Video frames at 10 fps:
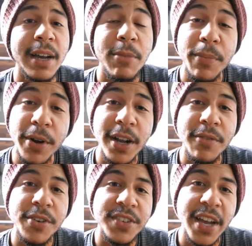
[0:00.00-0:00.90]
I'm a book
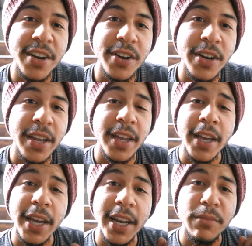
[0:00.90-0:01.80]
cover designer,
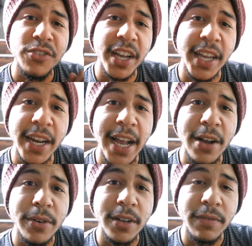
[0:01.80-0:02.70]
and I'm checking
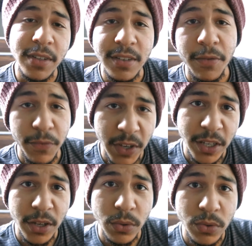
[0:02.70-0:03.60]
out of this
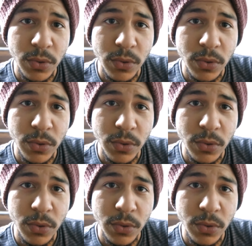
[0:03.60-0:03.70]
video.